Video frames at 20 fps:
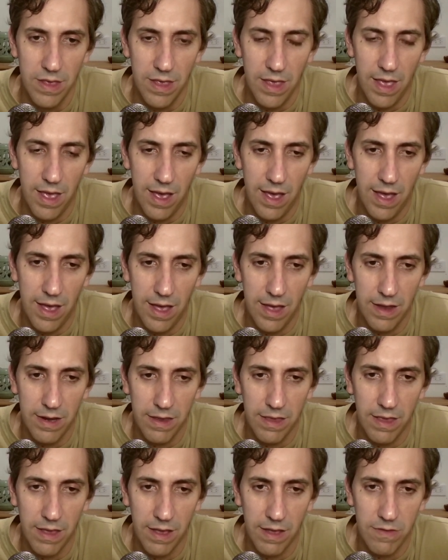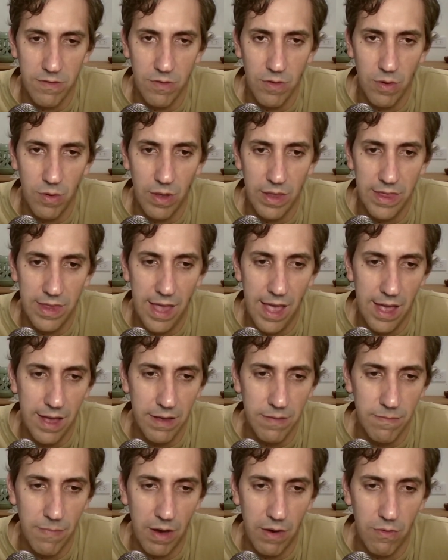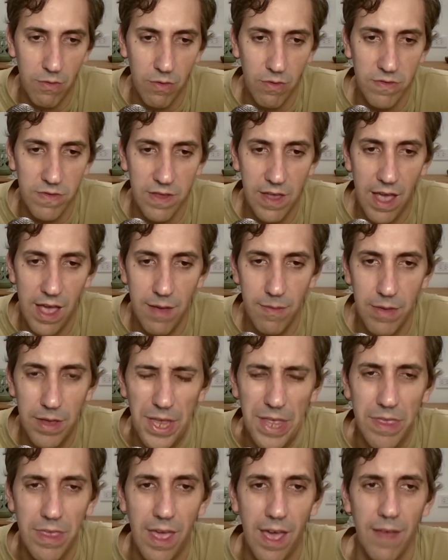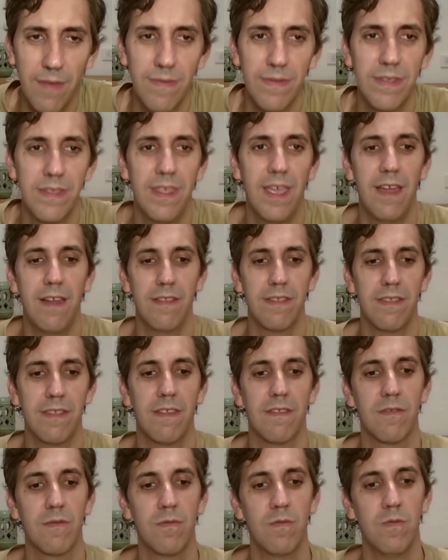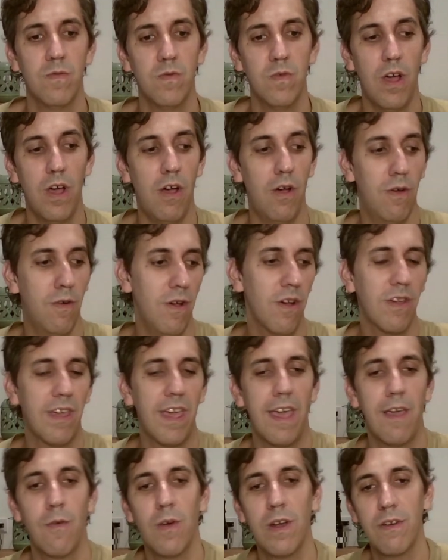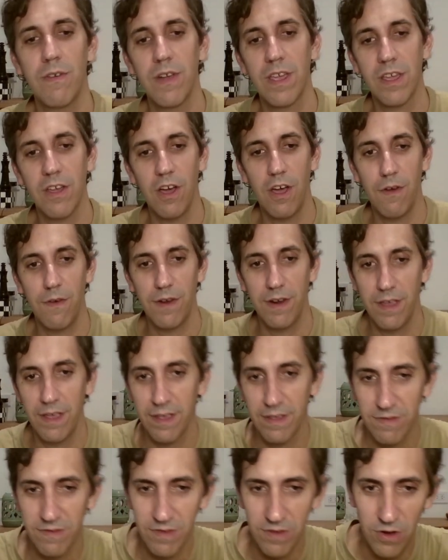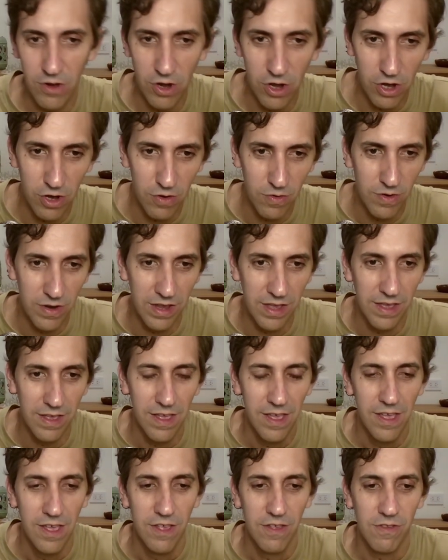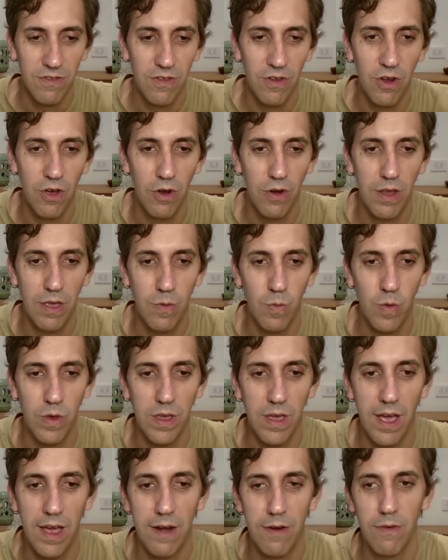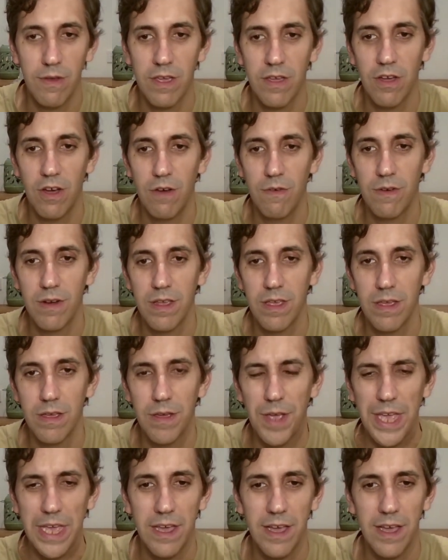And he has no attack. My rook's coming. Yeah, there it is. Whoa, okay, we're recovering. Slowly we are recovering.